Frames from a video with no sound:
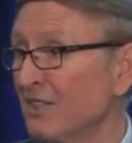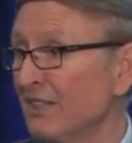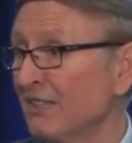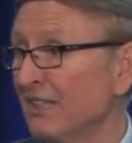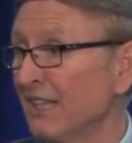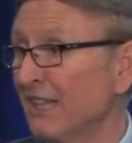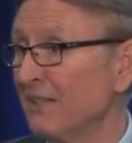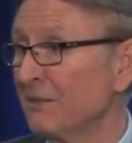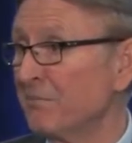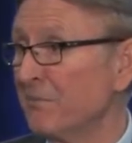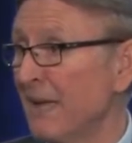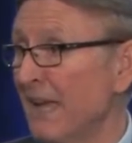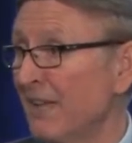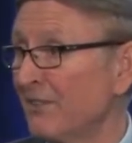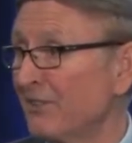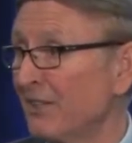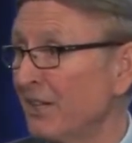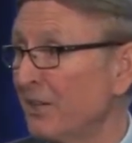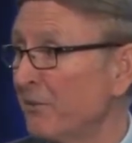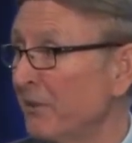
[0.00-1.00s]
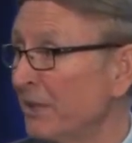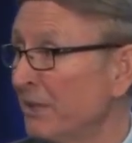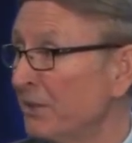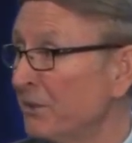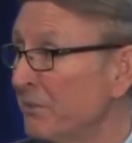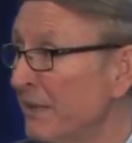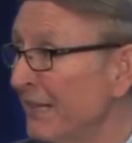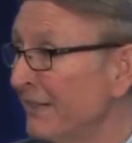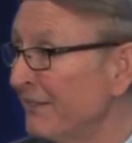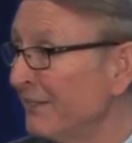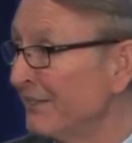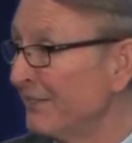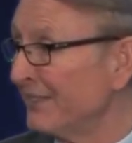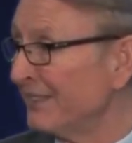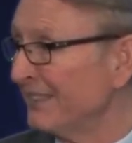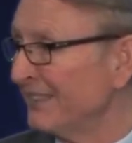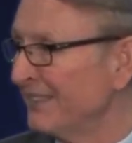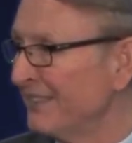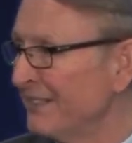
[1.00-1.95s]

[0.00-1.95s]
attend Mass on a regular basis.